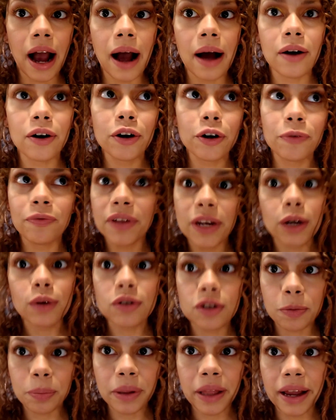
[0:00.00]
her
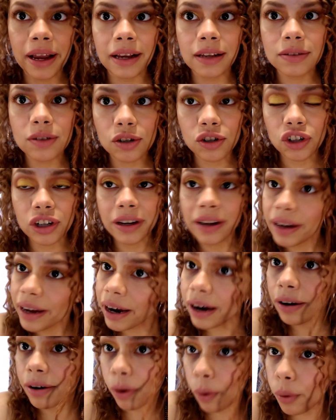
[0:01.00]
videos are playing so she can get
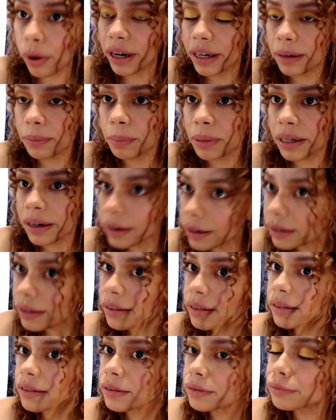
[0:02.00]
her coin,
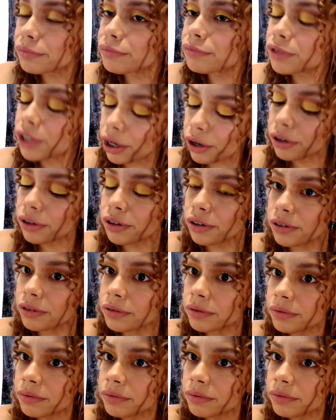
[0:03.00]
because girl,